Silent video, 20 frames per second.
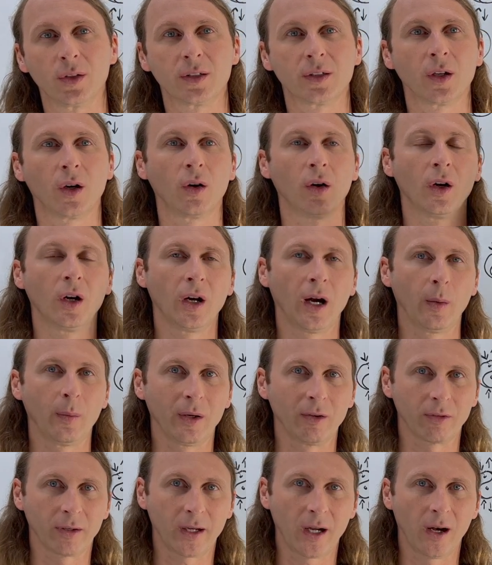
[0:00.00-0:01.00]
So I went
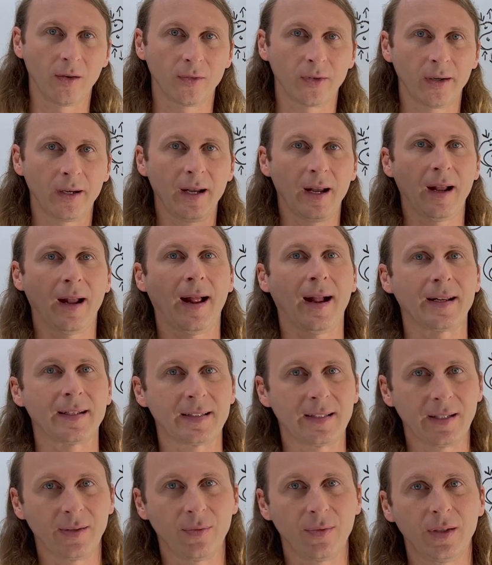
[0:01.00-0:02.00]
recovery,
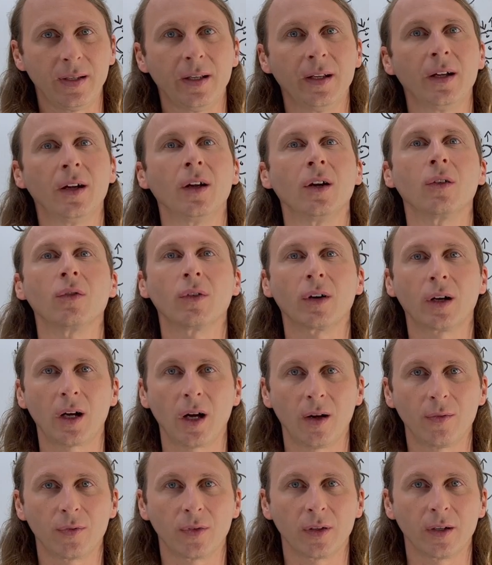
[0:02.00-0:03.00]
activity,
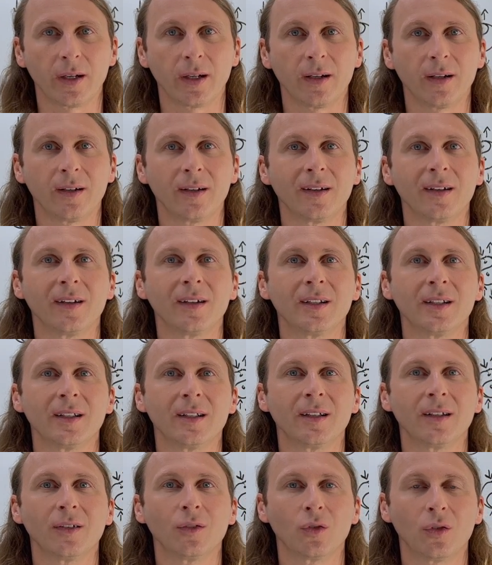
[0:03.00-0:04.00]
recovery,
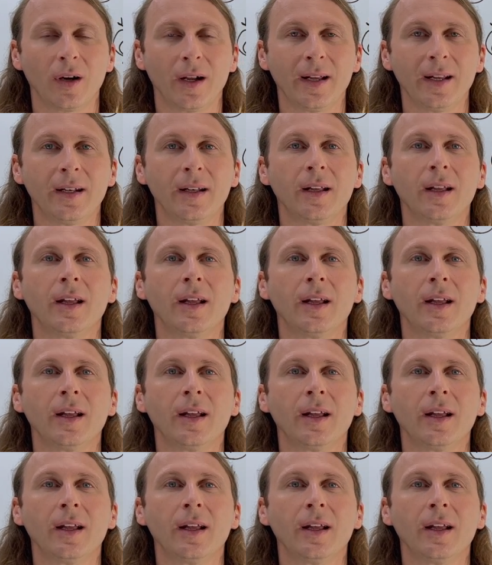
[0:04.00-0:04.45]
right?